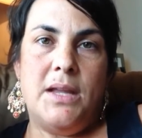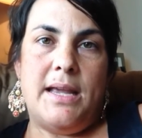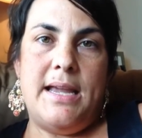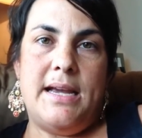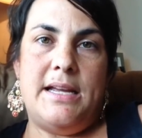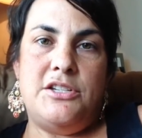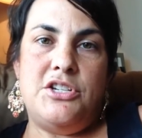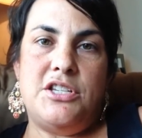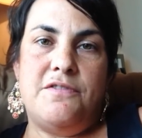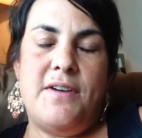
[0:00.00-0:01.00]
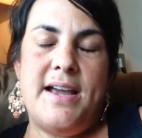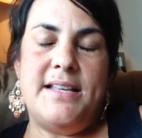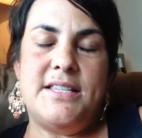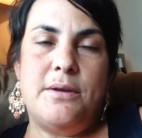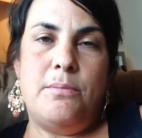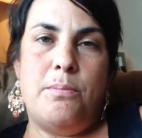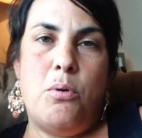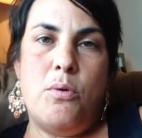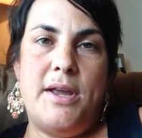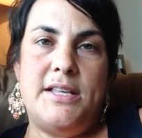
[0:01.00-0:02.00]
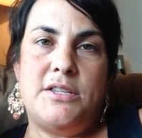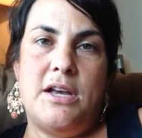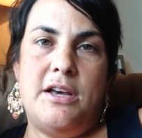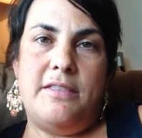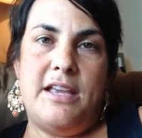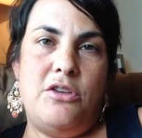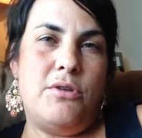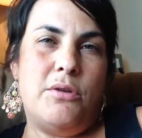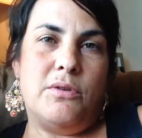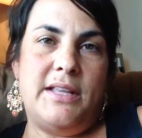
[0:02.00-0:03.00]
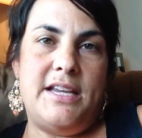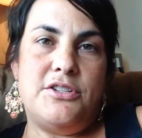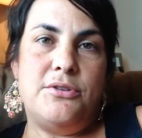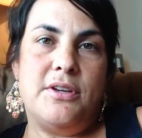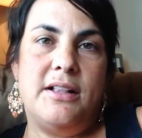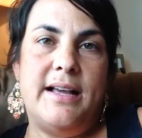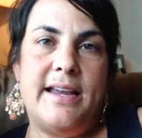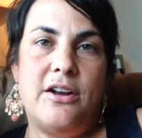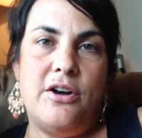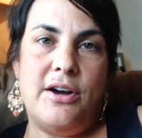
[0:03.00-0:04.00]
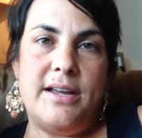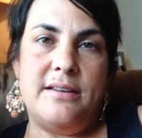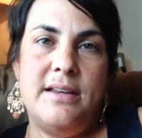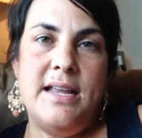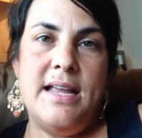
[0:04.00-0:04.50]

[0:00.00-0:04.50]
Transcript: and just find some points that you can relate to the client on.